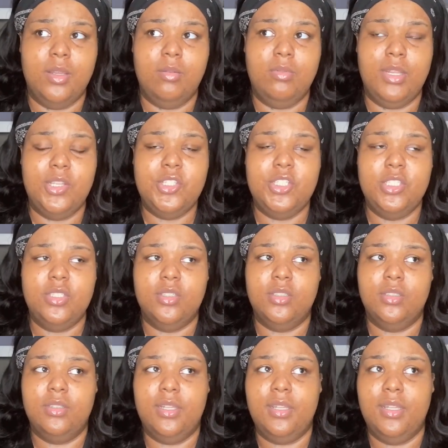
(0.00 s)
next
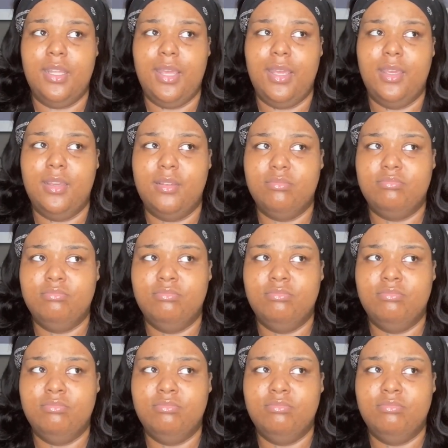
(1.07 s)
year in like